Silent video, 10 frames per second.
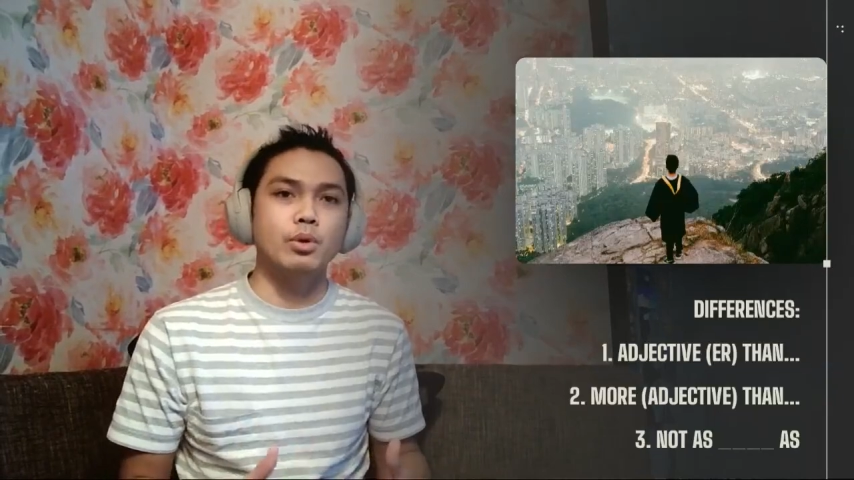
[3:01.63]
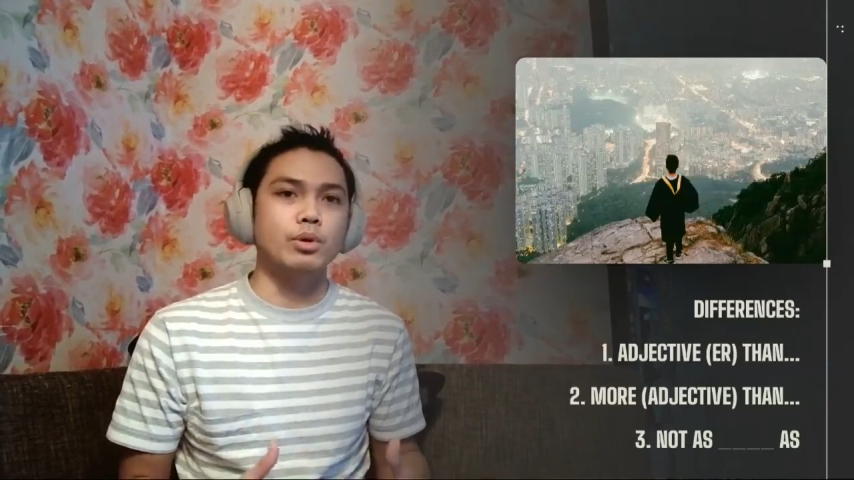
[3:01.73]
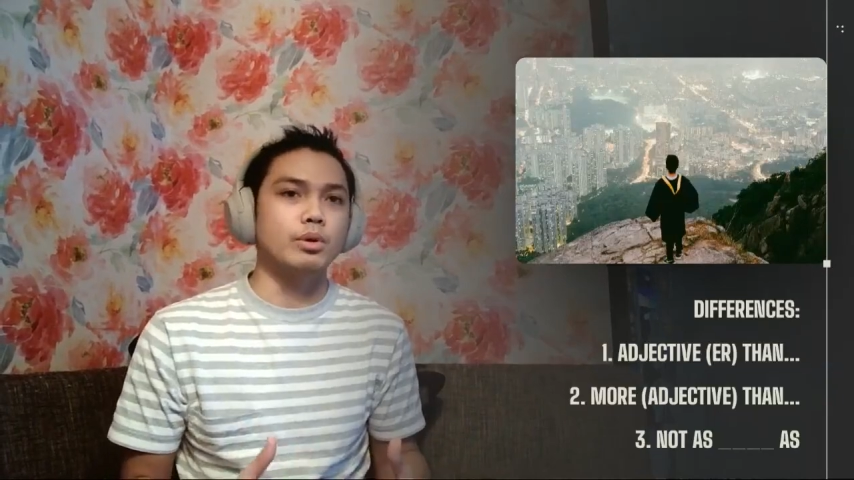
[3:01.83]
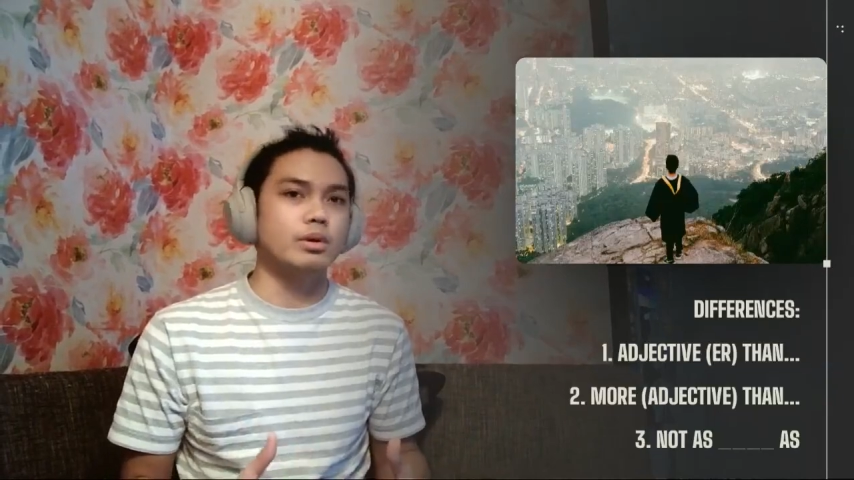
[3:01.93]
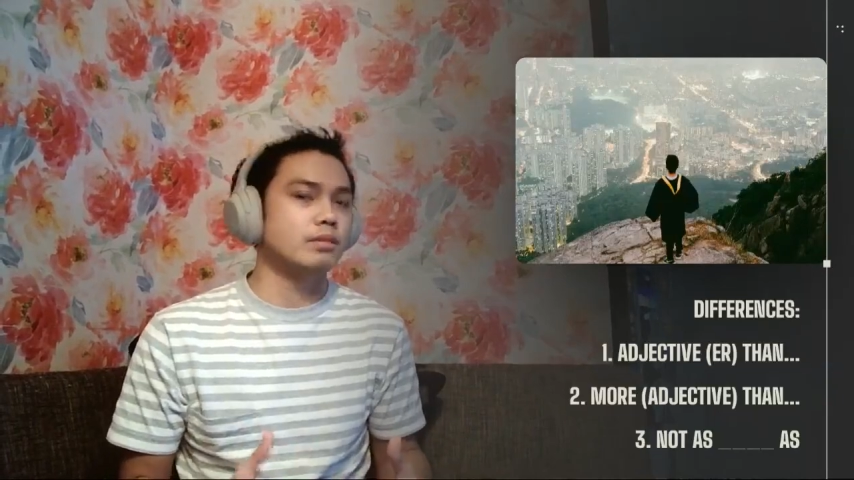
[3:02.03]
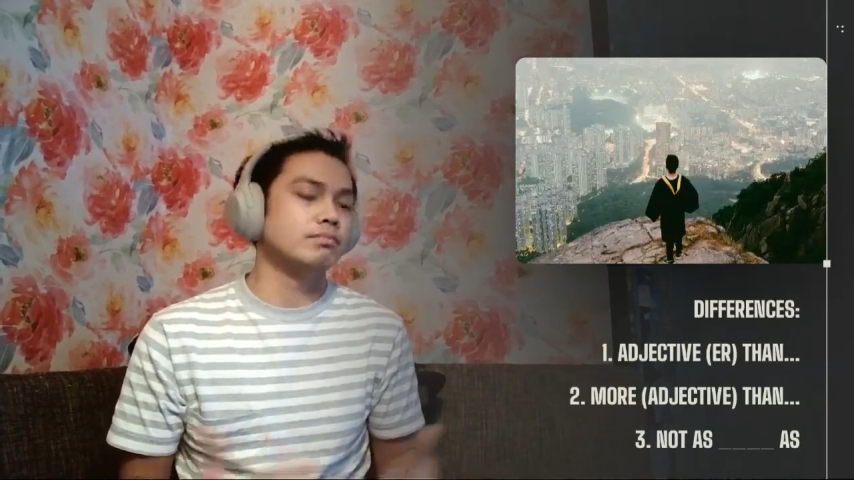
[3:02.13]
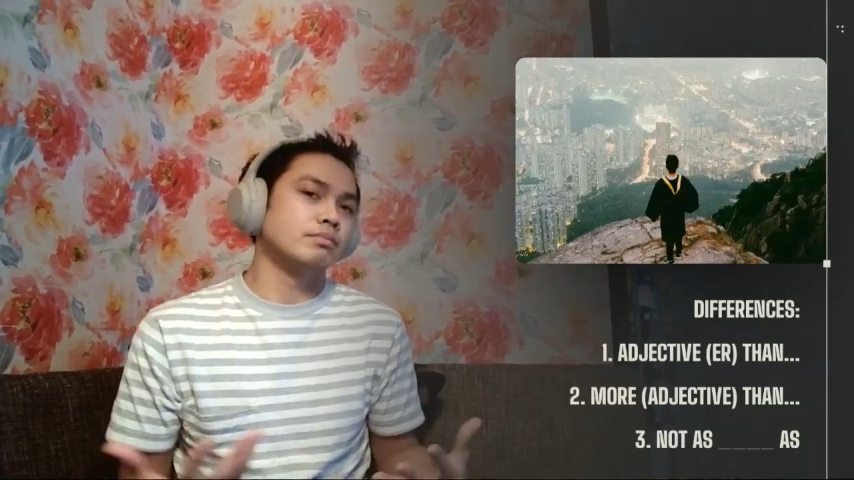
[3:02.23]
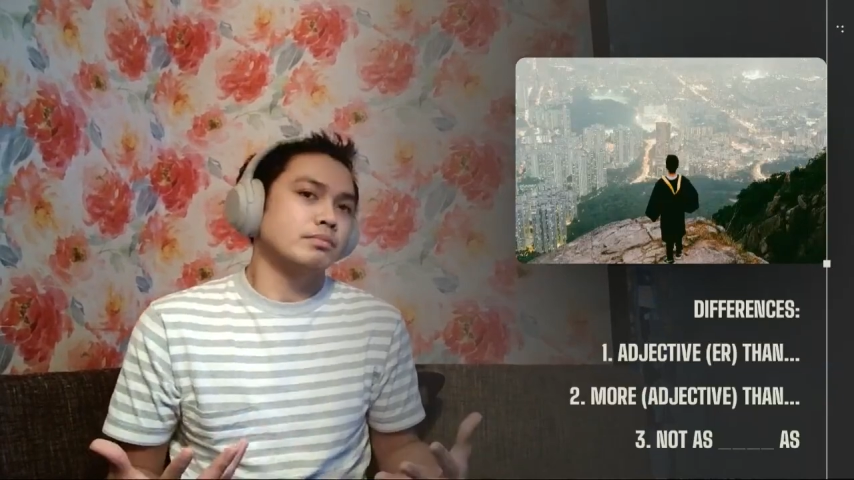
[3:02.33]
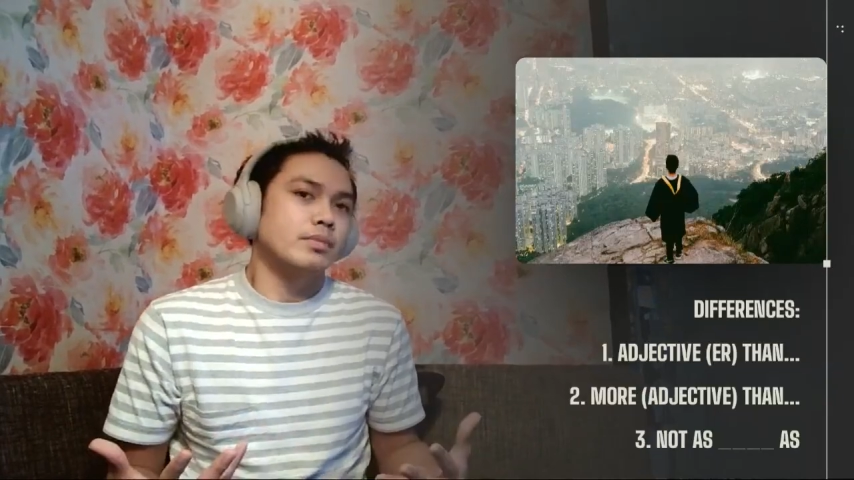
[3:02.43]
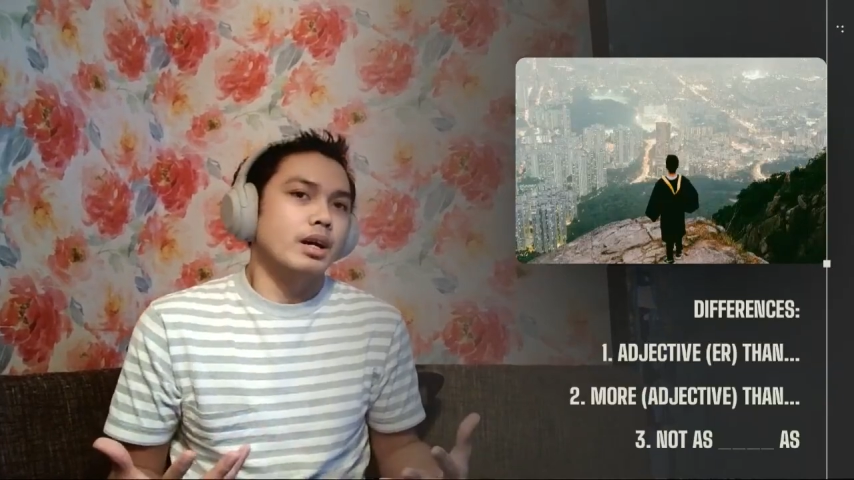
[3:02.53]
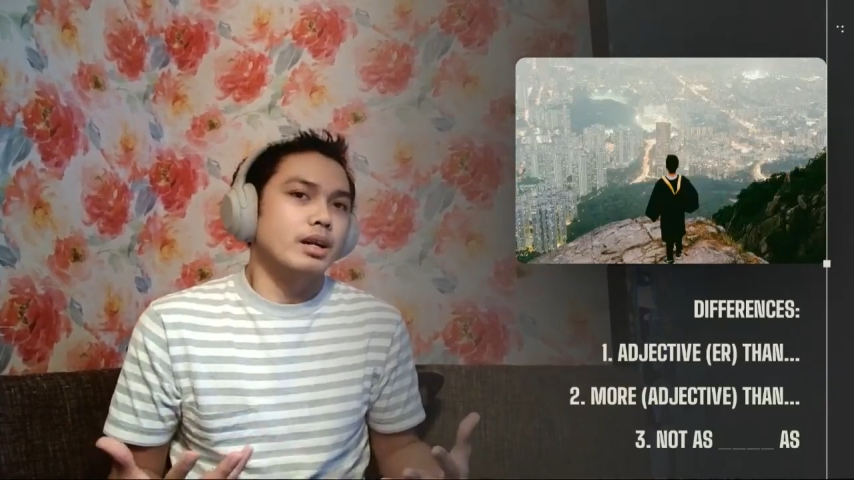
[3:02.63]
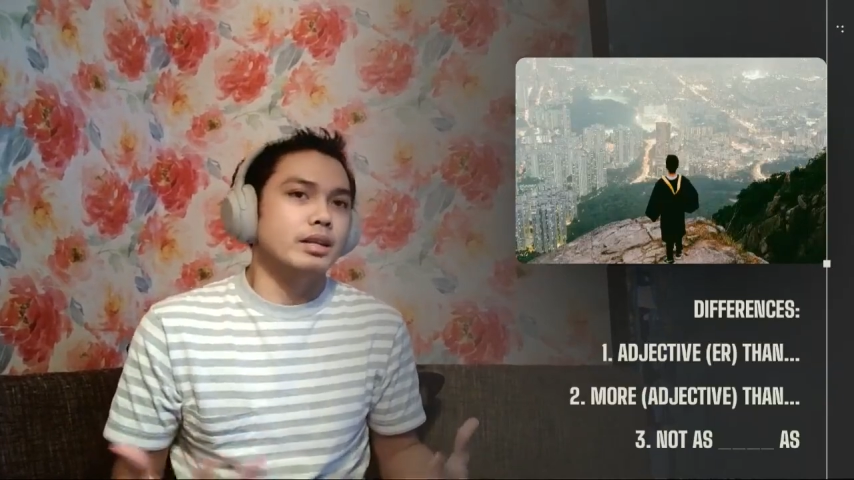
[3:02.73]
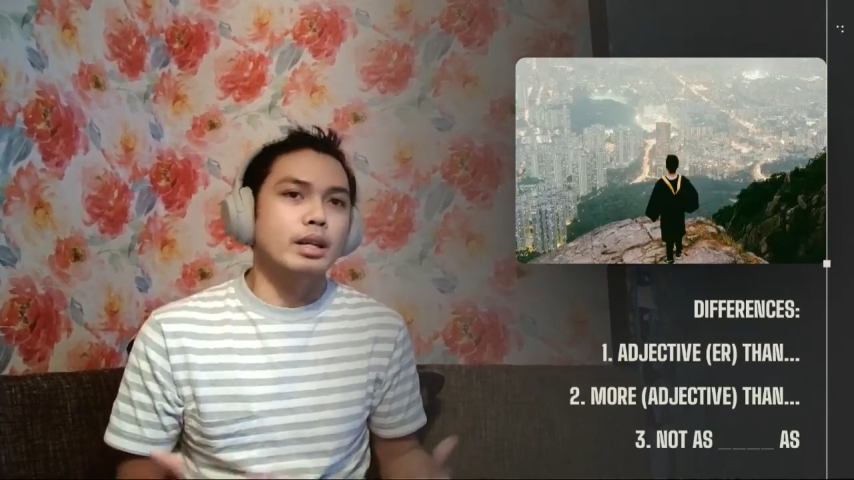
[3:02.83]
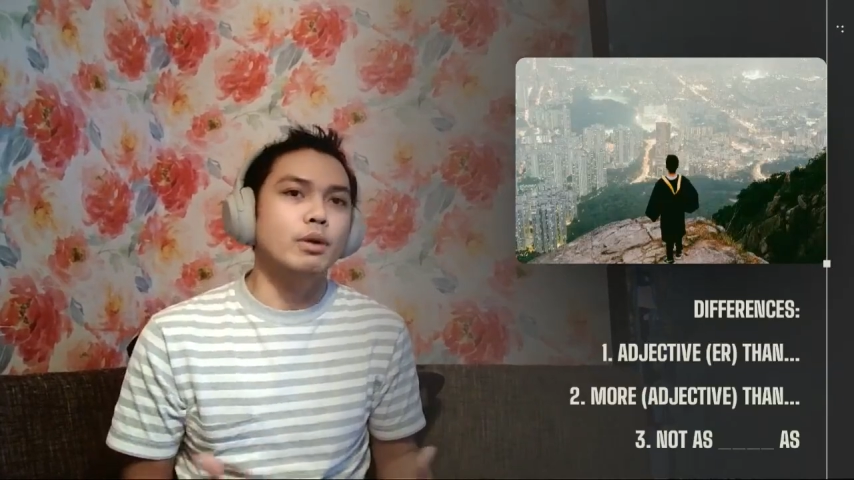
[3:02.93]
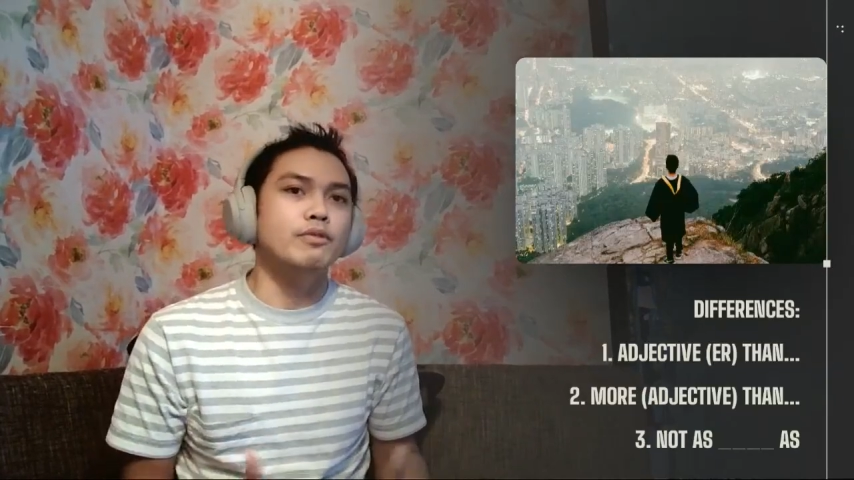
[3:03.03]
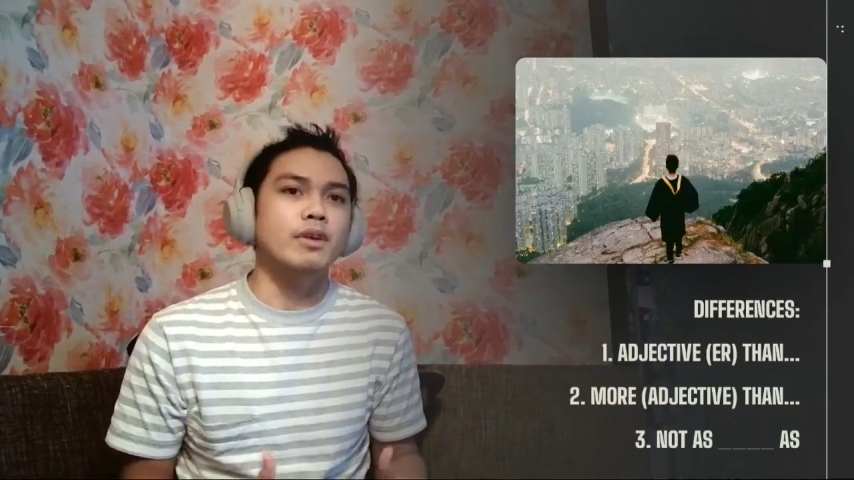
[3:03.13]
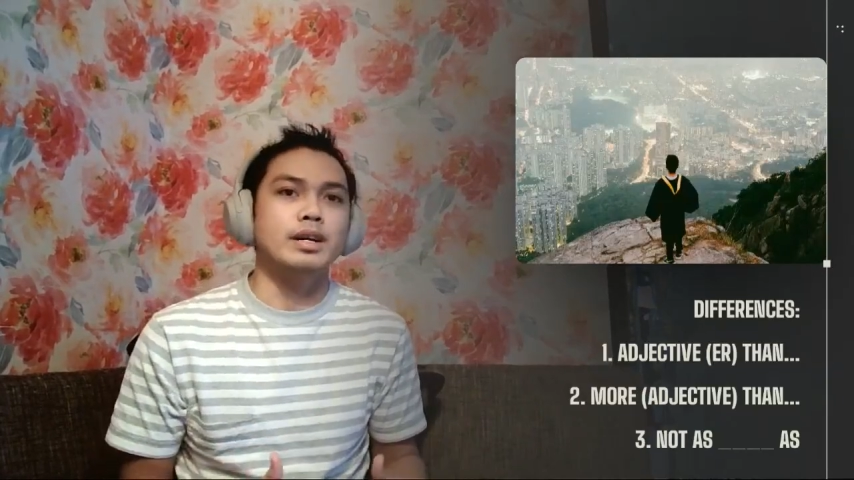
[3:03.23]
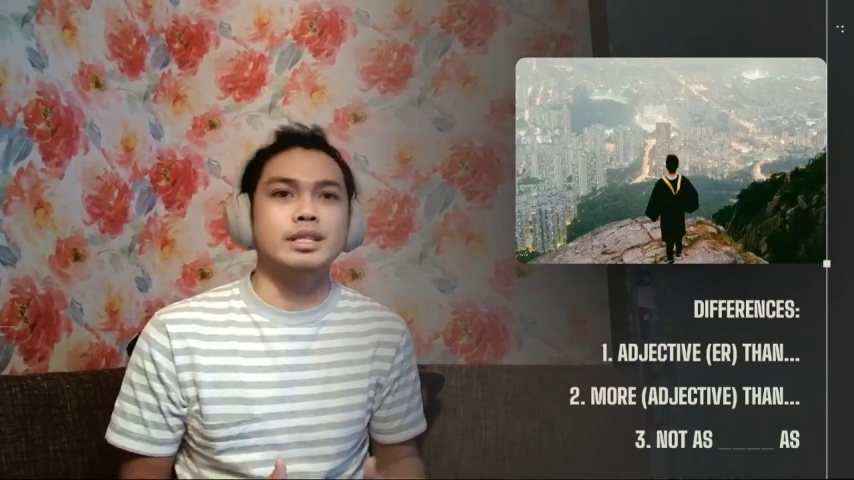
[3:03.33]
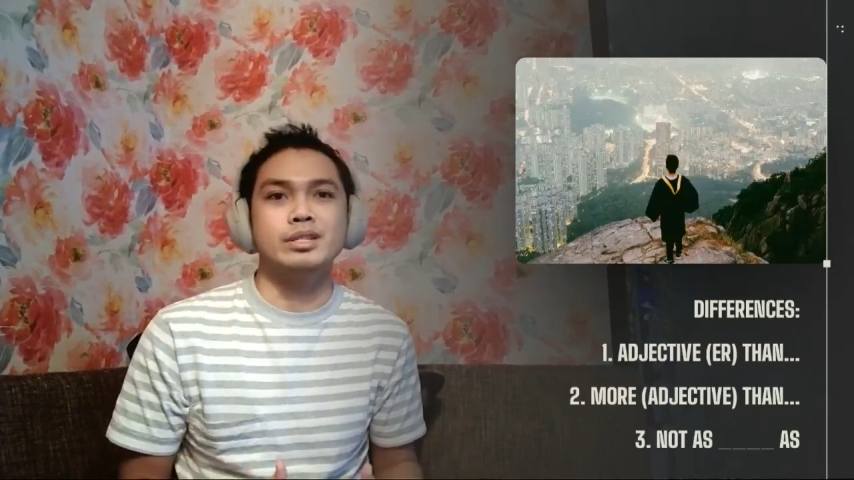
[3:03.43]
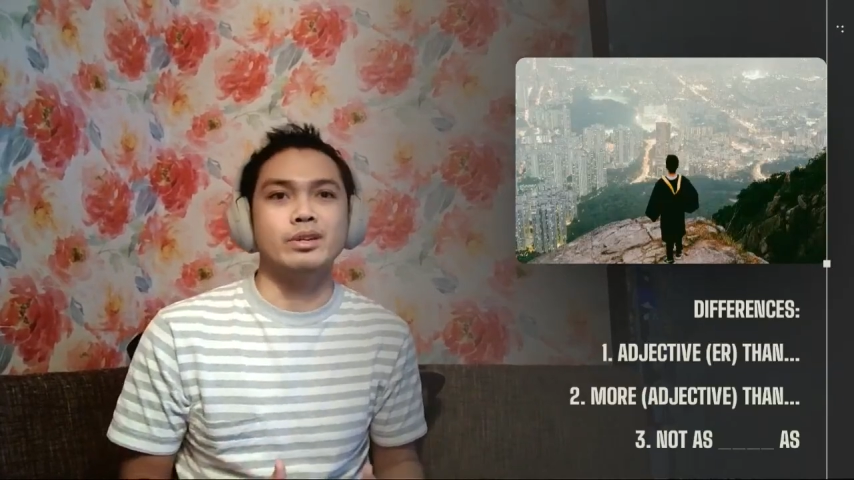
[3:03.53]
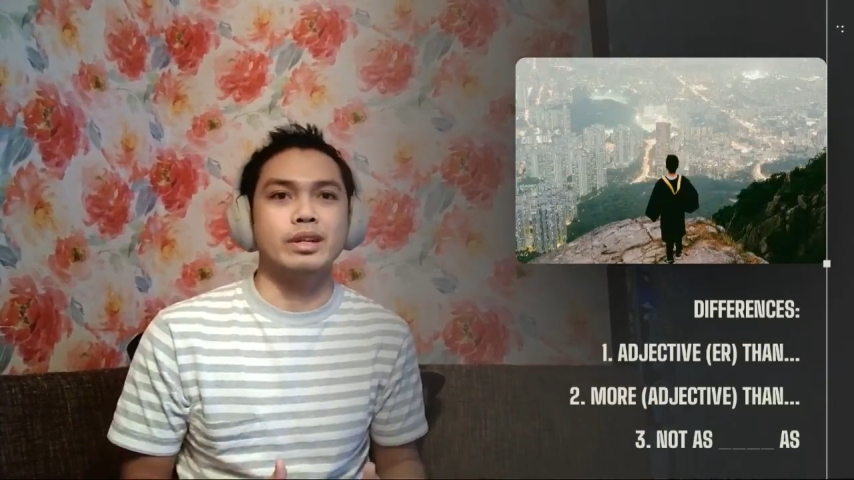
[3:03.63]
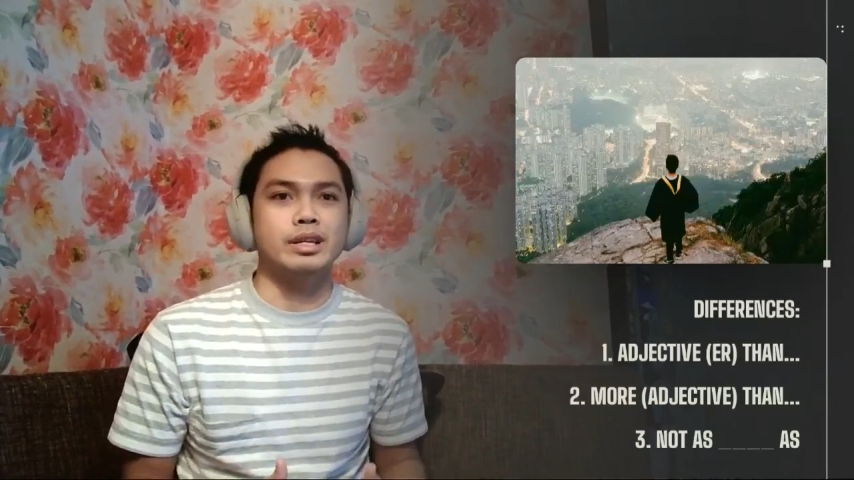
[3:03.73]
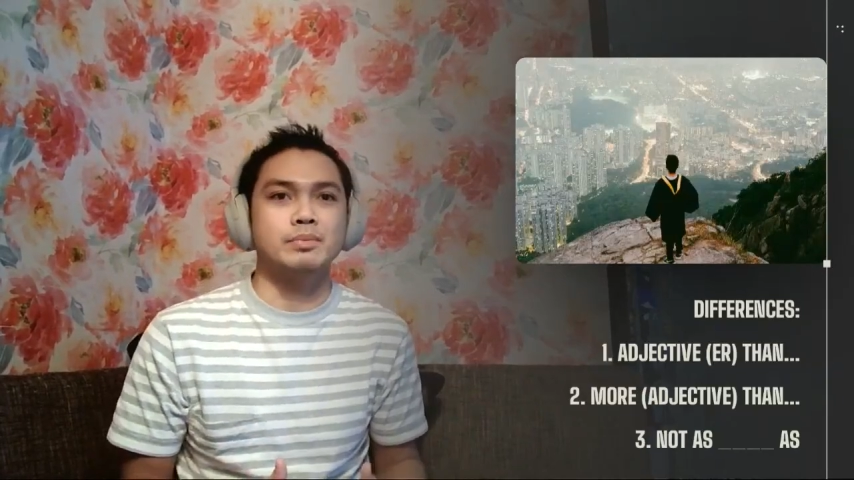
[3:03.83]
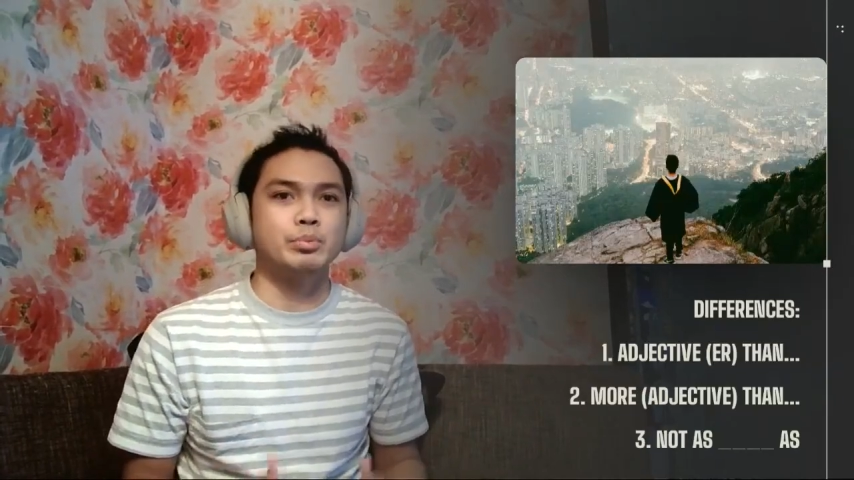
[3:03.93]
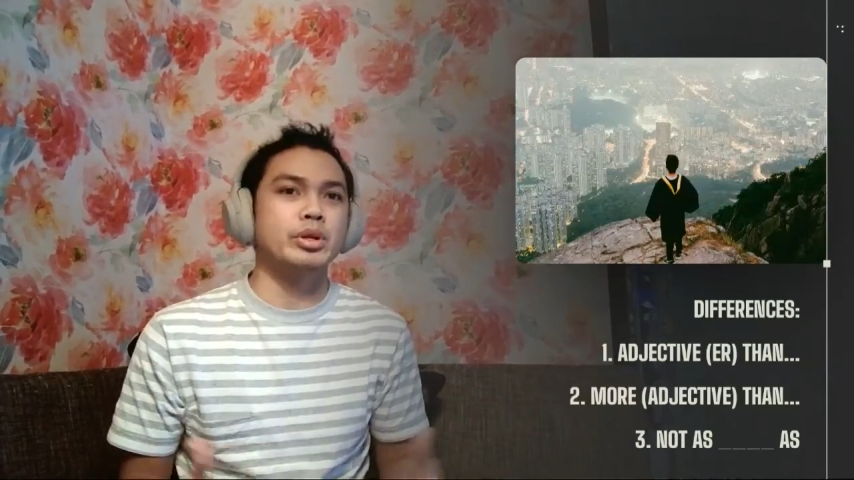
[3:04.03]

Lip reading: or Nilofa is not as